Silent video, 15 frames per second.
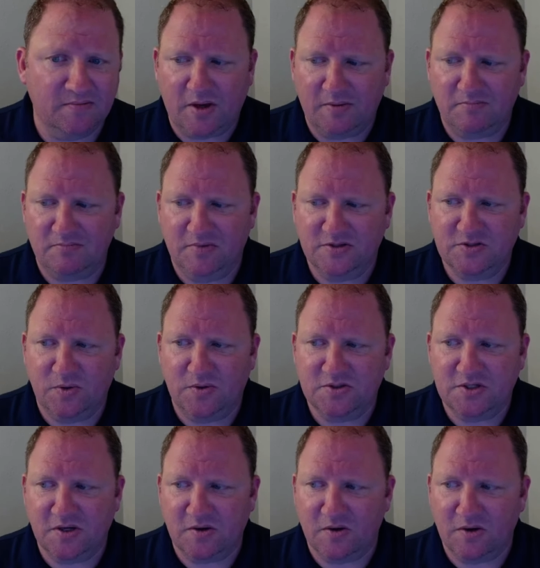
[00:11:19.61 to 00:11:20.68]
Okay, let's go ahead and
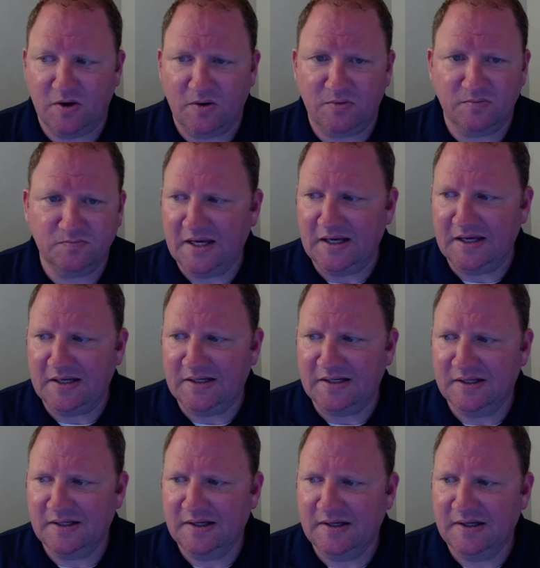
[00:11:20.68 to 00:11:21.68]
check our code. And